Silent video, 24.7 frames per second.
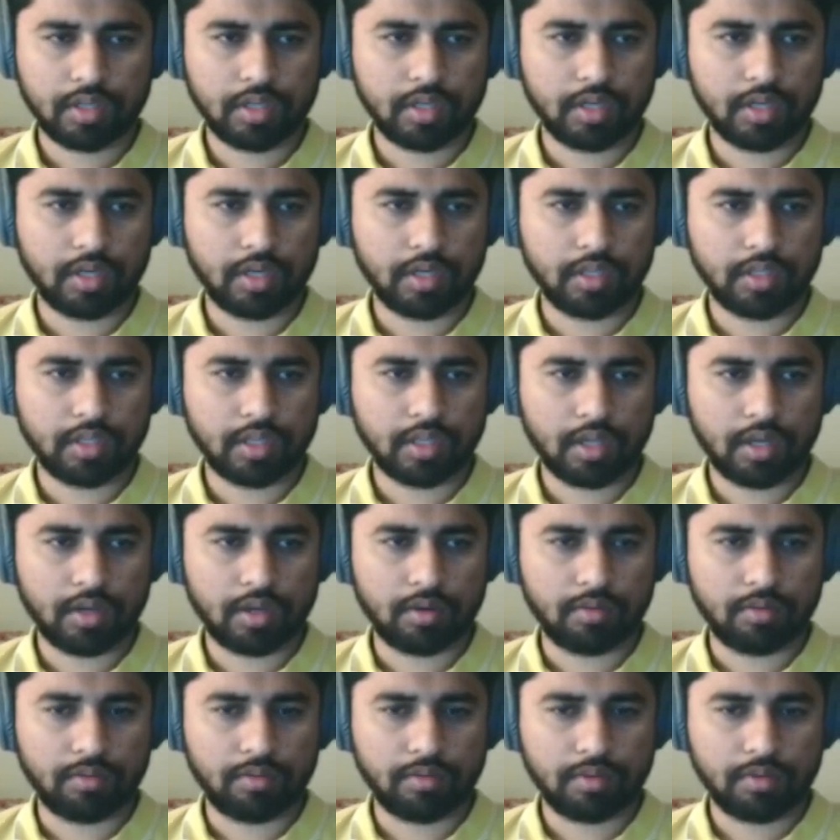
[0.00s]
And
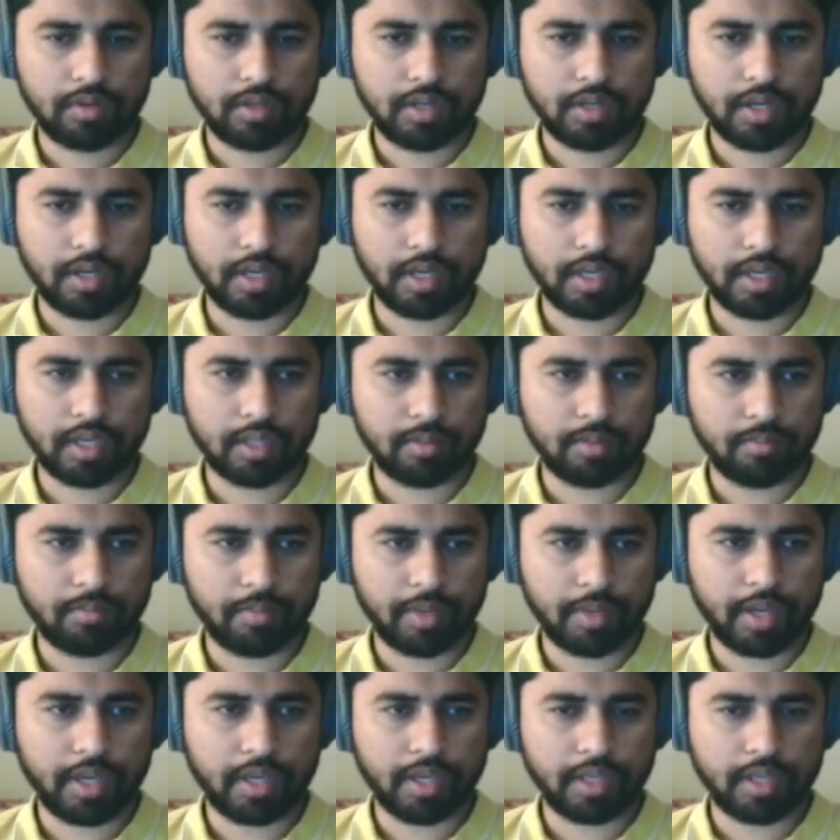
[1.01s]
now I can
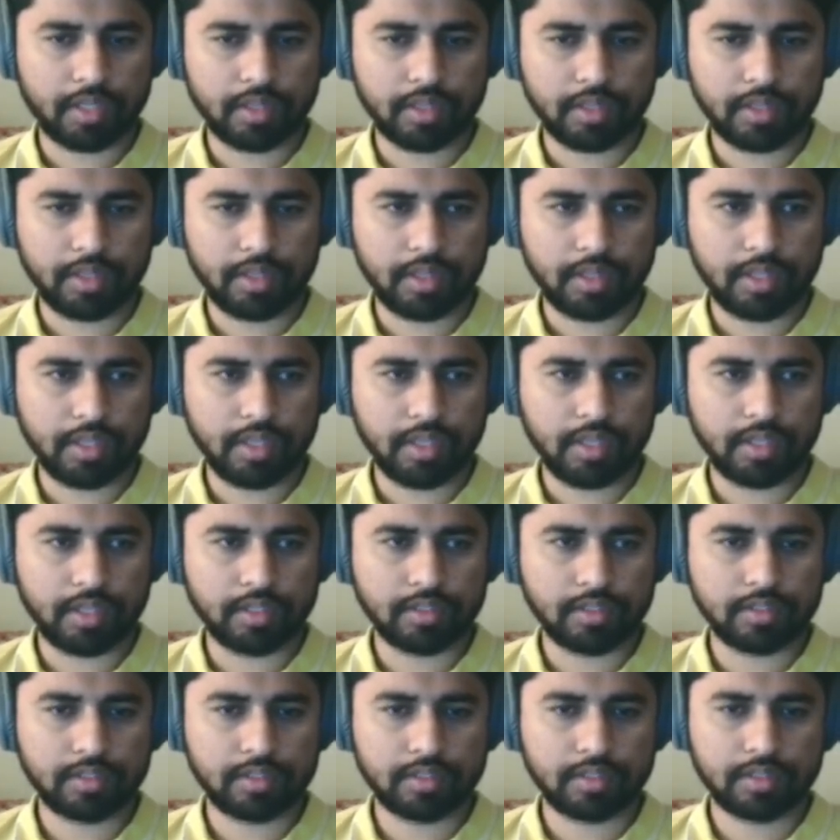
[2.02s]
make
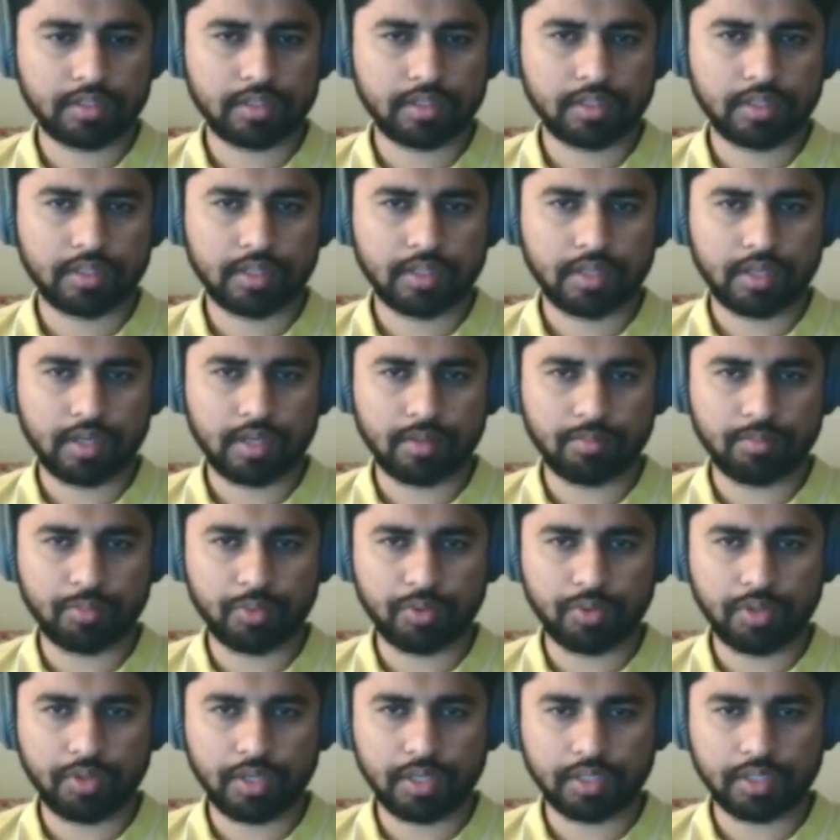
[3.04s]
this a
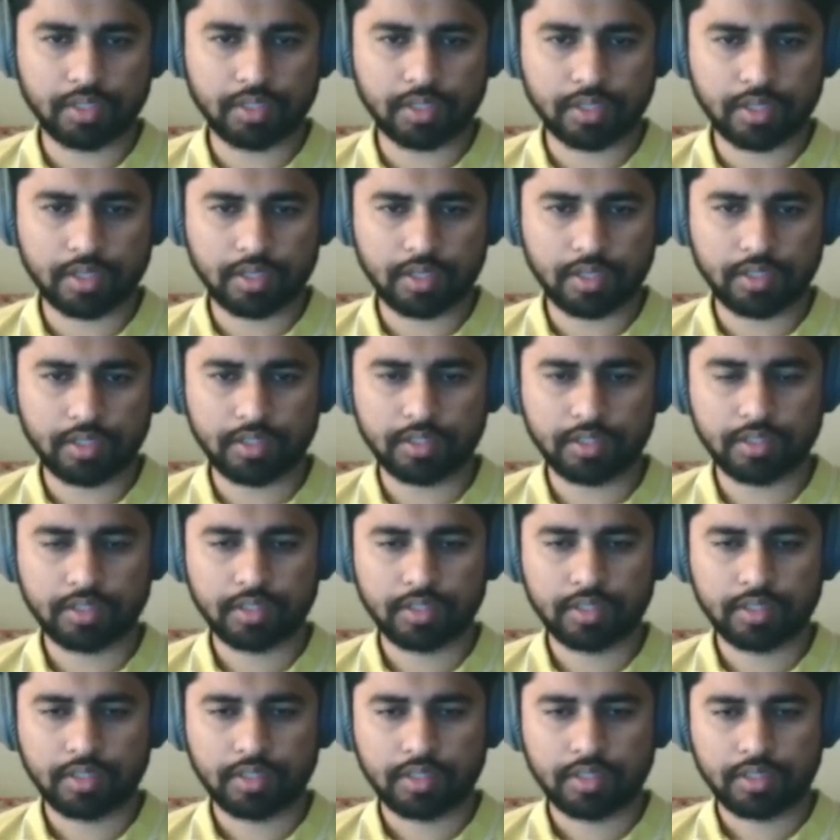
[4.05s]
boolean cut.
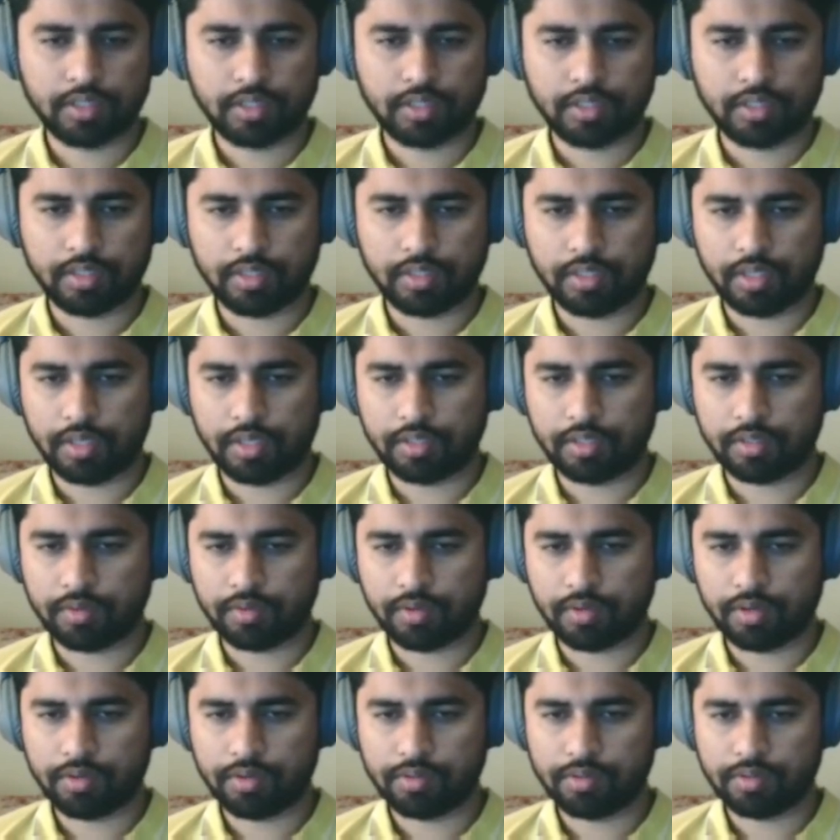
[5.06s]
There is our
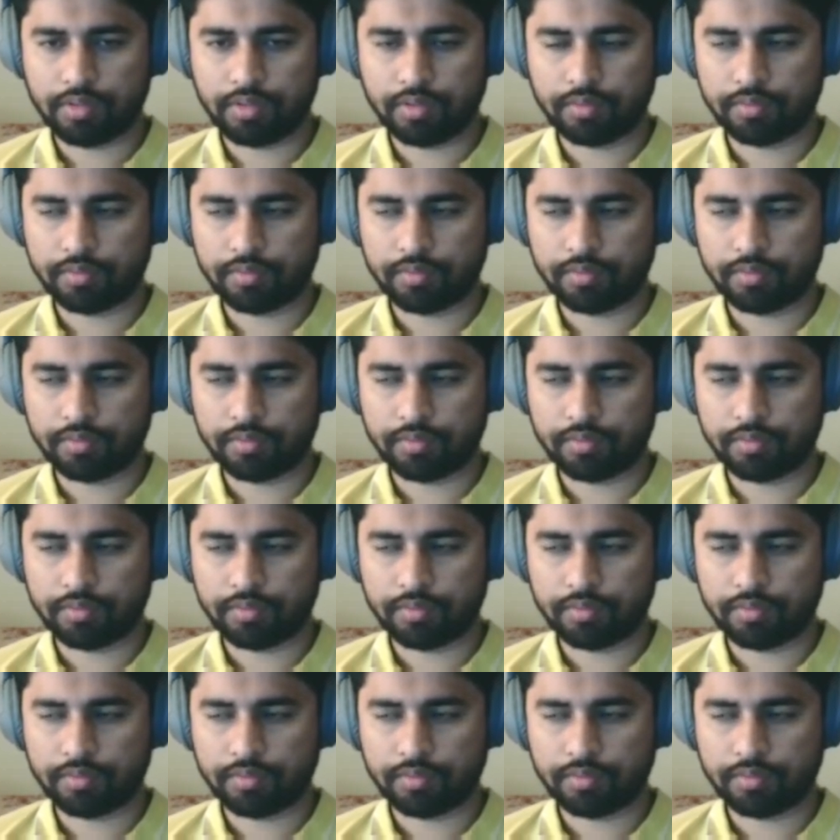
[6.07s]
hole.